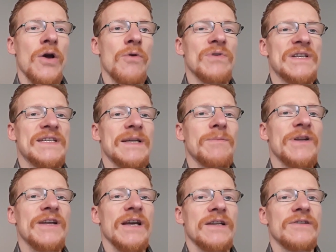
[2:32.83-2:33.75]
we simply
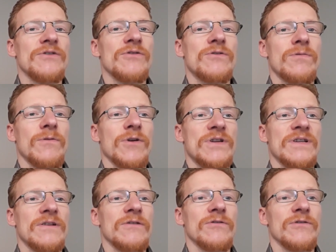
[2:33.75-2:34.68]
get new quarks
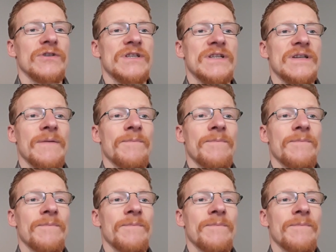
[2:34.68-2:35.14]
and gluons.